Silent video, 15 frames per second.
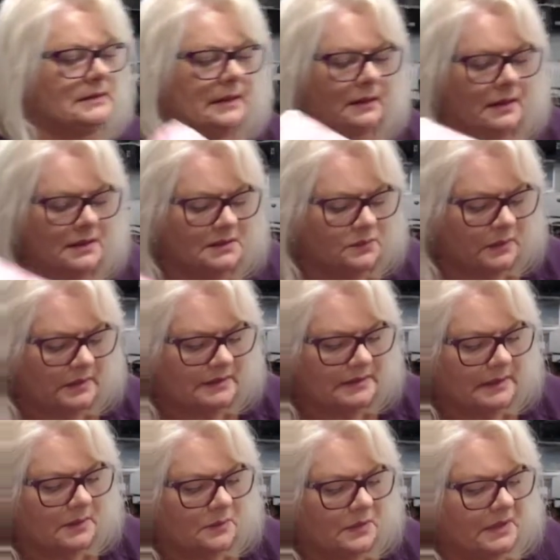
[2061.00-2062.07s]
this one is a
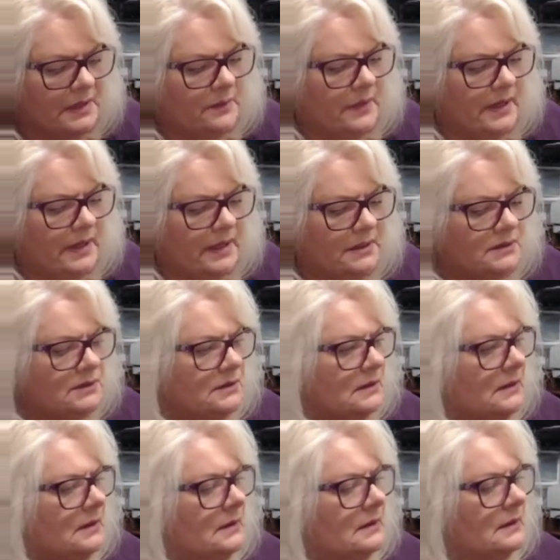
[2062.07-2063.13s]
complete page,
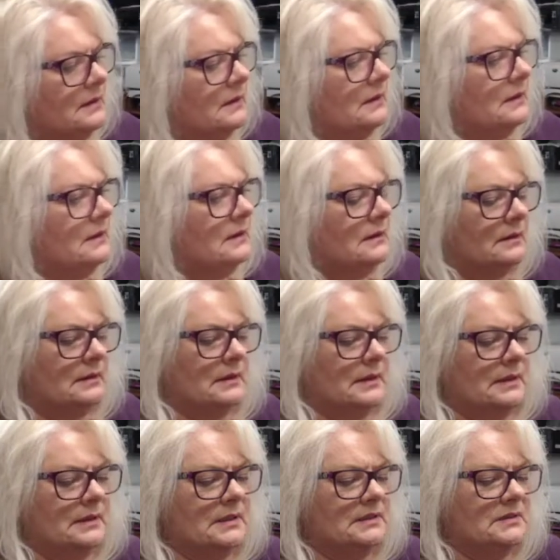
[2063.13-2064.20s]
and
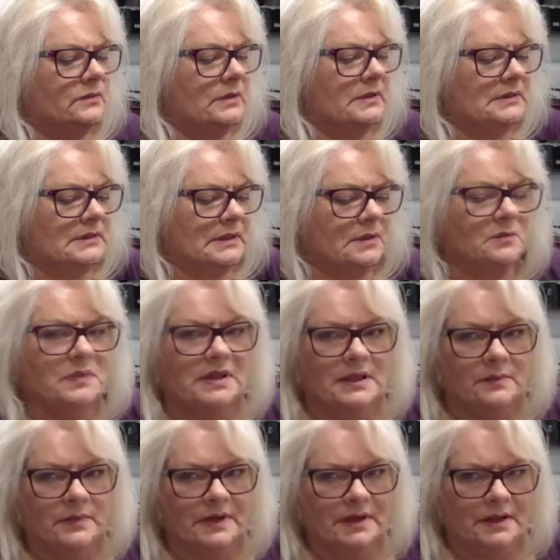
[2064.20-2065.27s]
this one is a complete
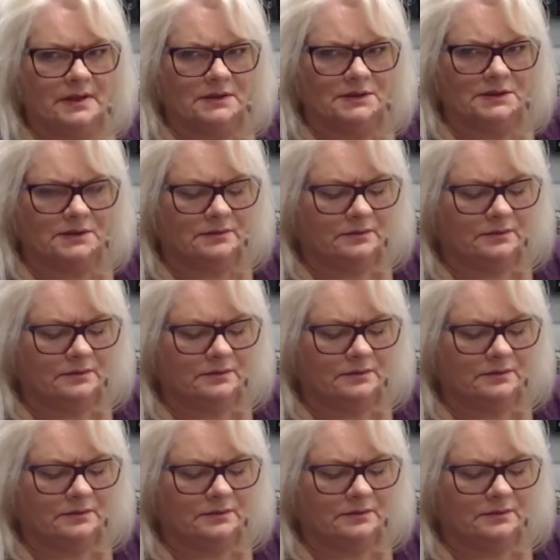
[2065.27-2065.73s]
page.